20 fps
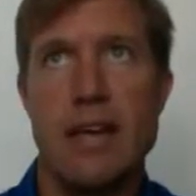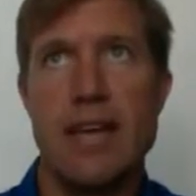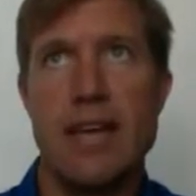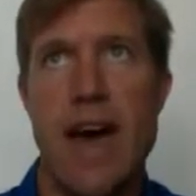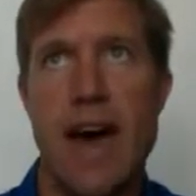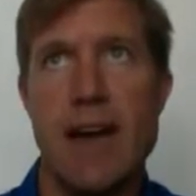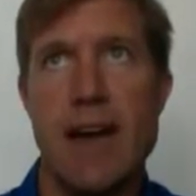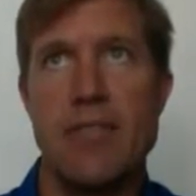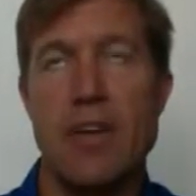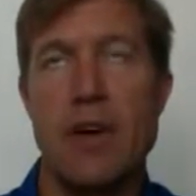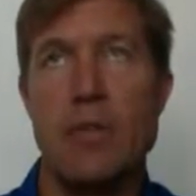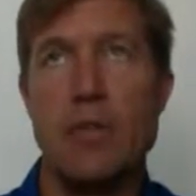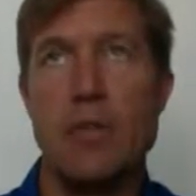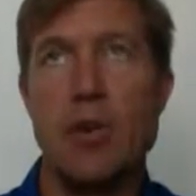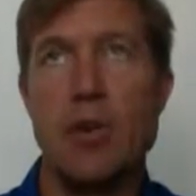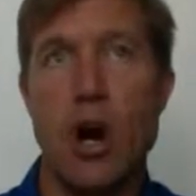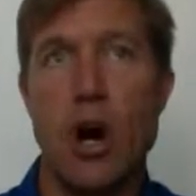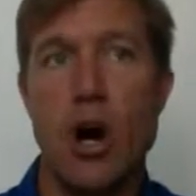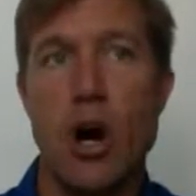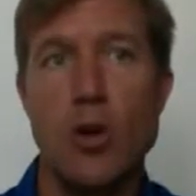have
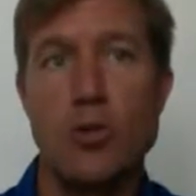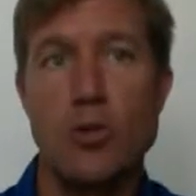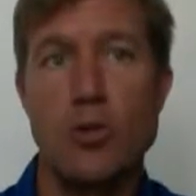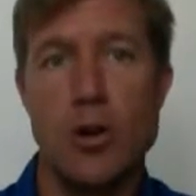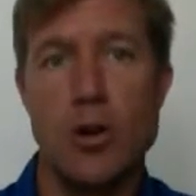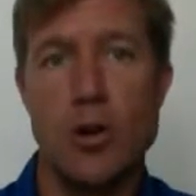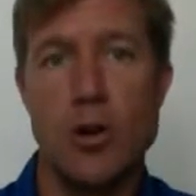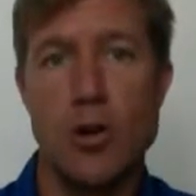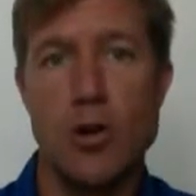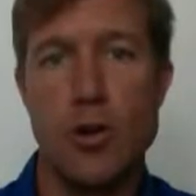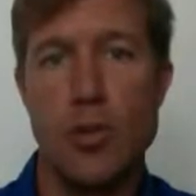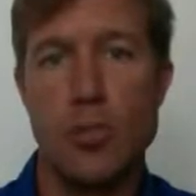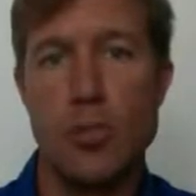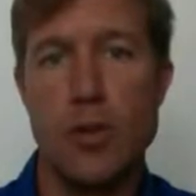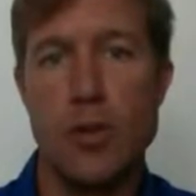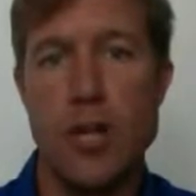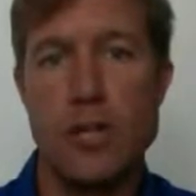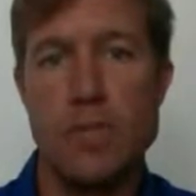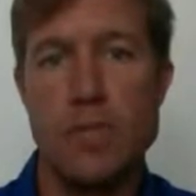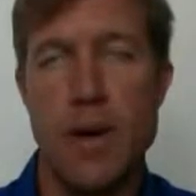them go to your Google
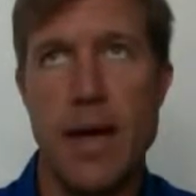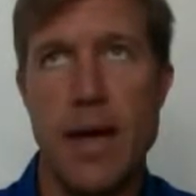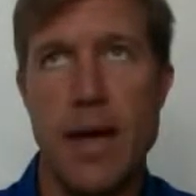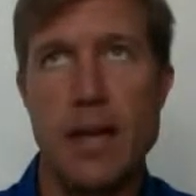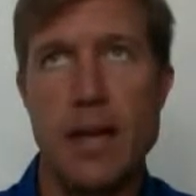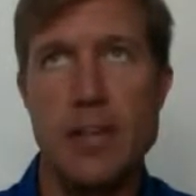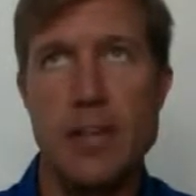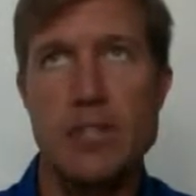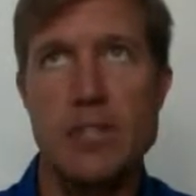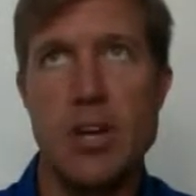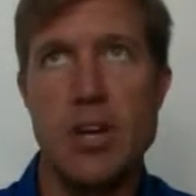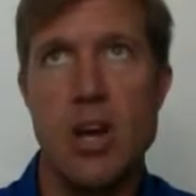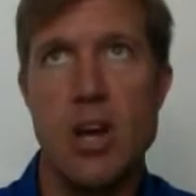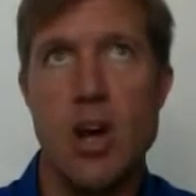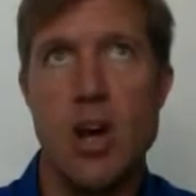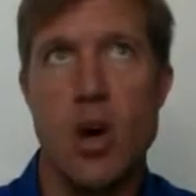Plus page,